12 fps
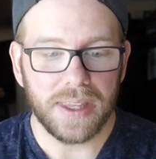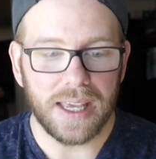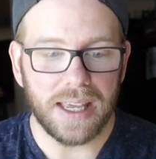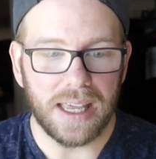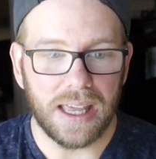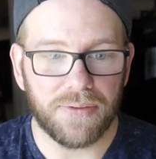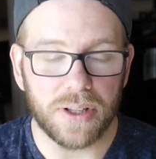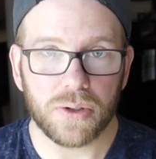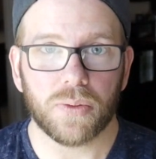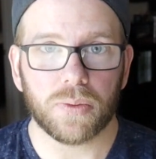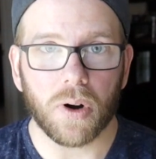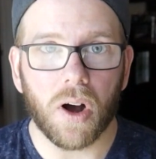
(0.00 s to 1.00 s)
if
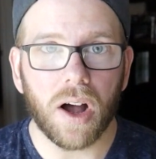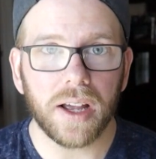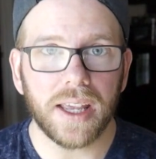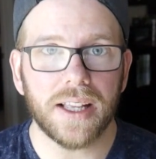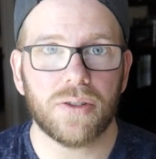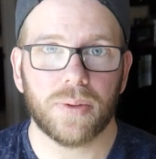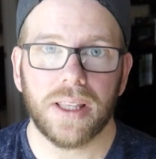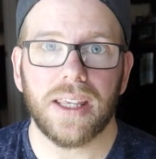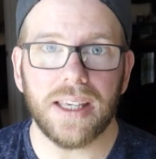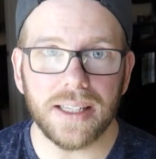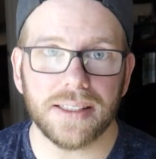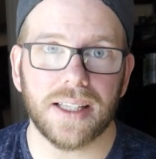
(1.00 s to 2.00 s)
it's wrong, it's
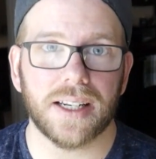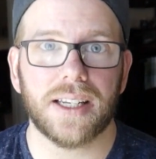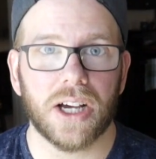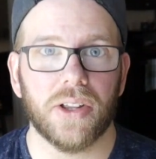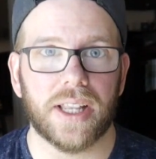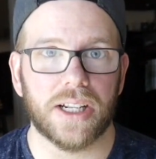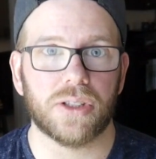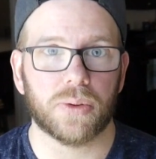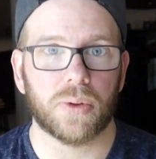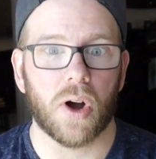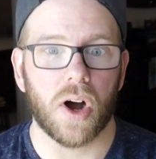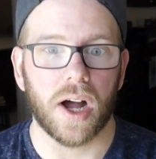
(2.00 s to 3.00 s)
really easy to tell that it's
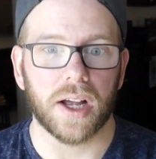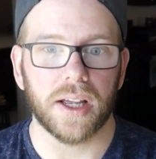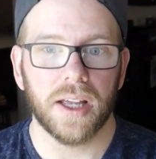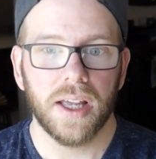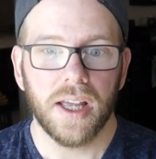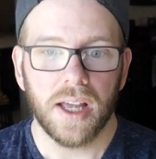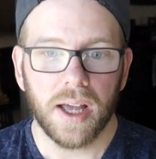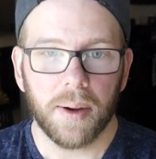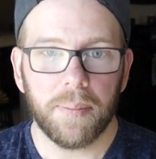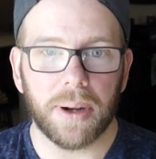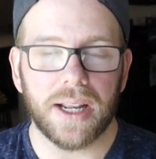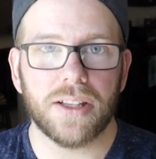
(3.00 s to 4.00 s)
wrong.
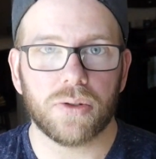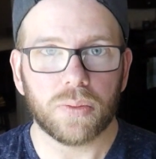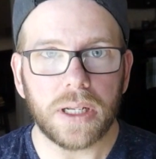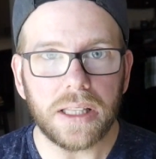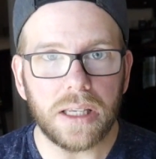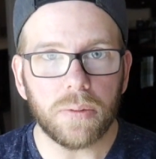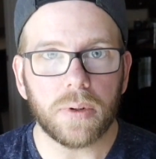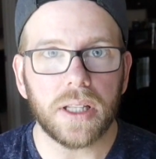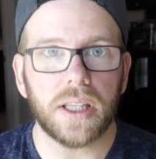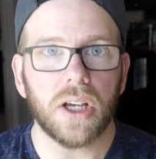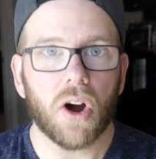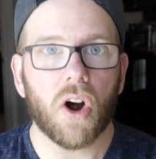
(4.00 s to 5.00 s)
But it's really,
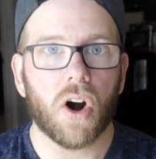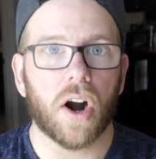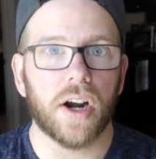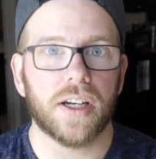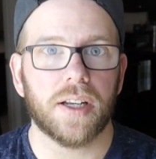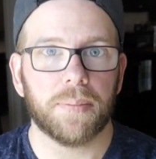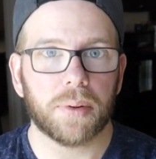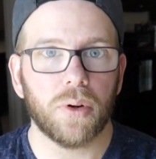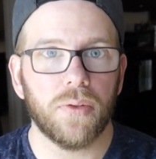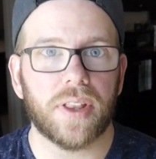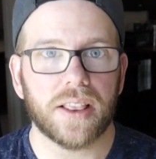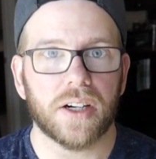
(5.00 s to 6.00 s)
really hard to
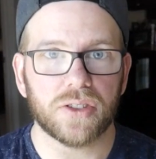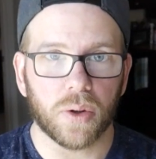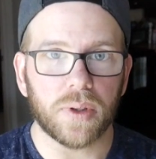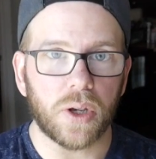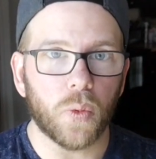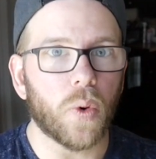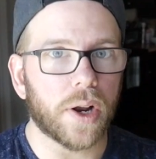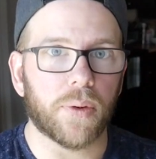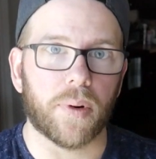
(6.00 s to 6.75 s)
prove that there's only one